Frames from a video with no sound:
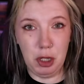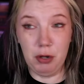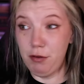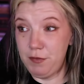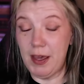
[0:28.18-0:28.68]

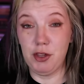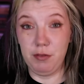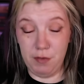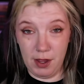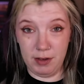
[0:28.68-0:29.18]
Good
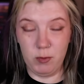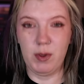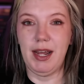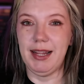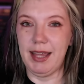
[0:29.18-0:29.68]
old-fashioned fun is
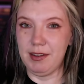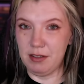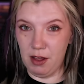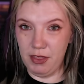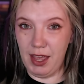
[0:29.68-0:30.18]
what I like
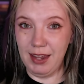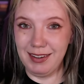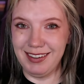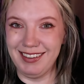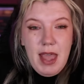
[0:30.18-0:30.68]
to call
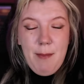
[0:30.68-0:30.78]
that.